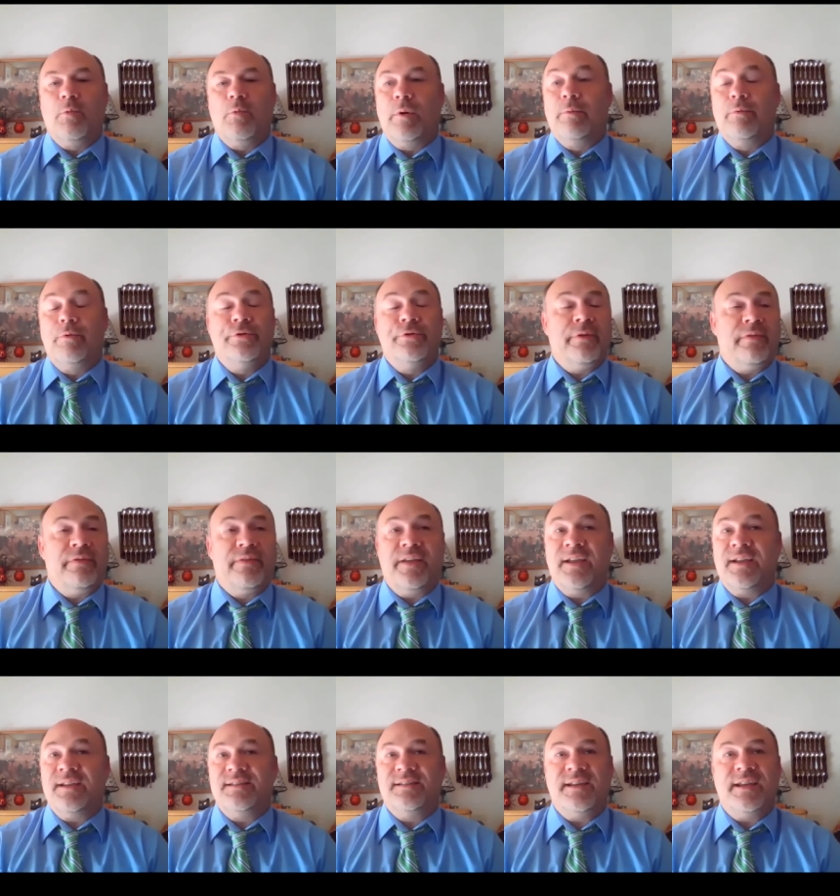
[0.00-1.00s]
we were doing
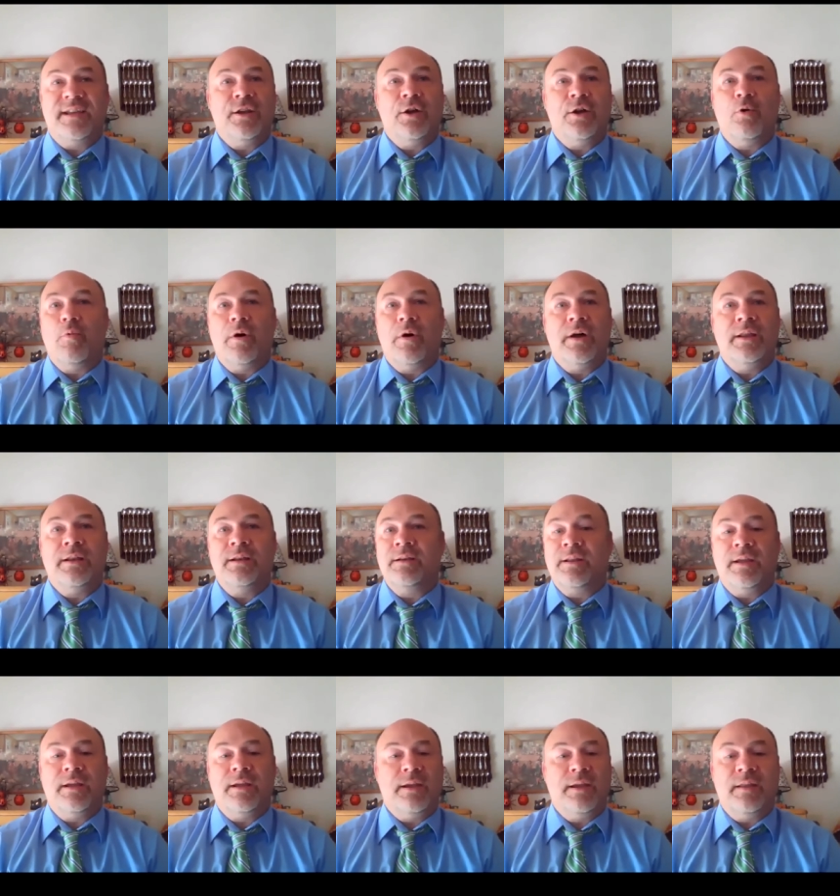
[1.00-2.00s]
things that no
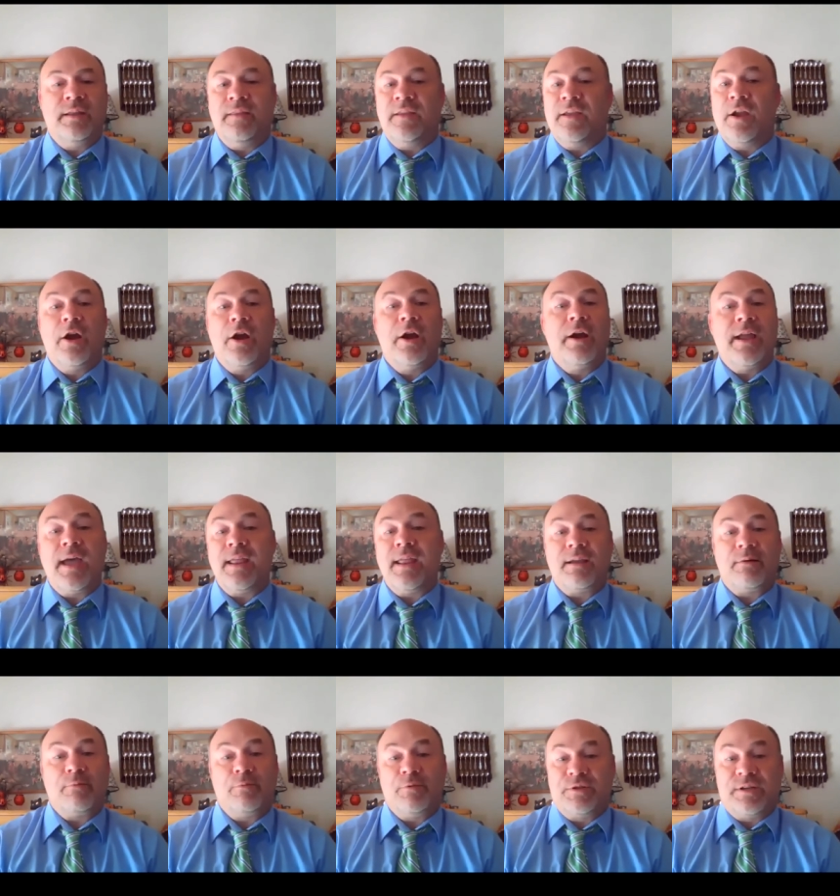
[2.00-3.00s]
one in the
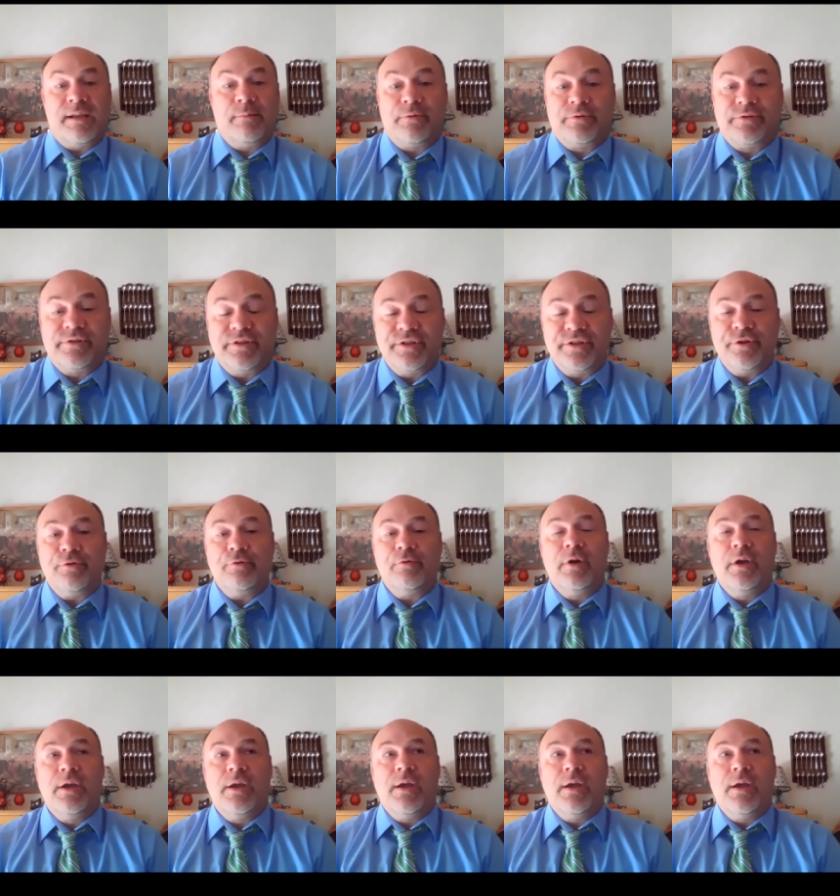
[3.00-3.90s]
area was able to do.